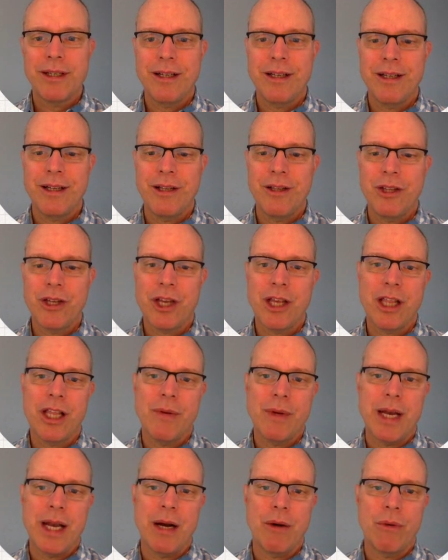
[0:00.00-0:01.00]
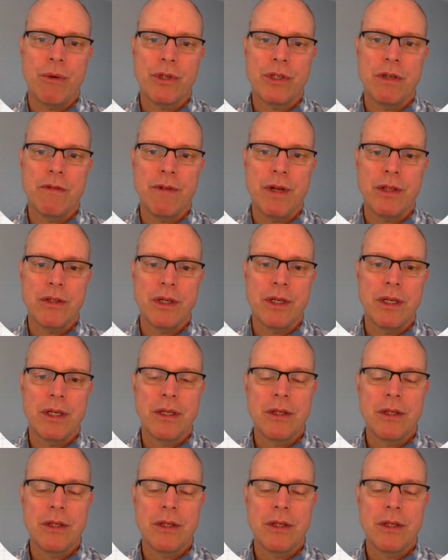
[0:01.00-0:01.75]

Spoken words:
the kilowatt hour was invented.